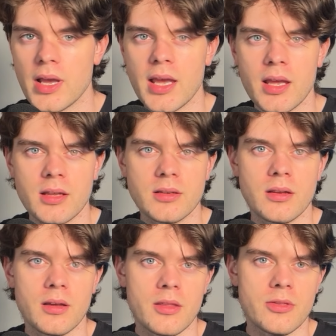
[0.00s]
and
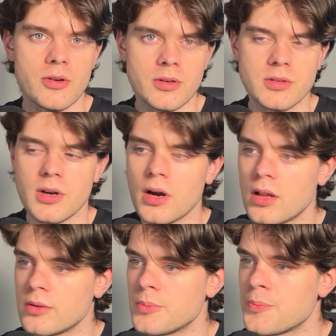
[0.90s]
third
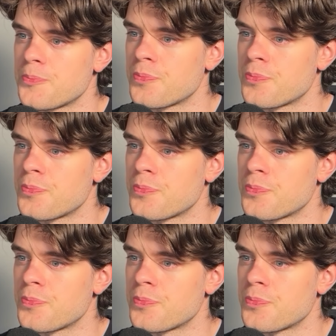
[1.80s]
column.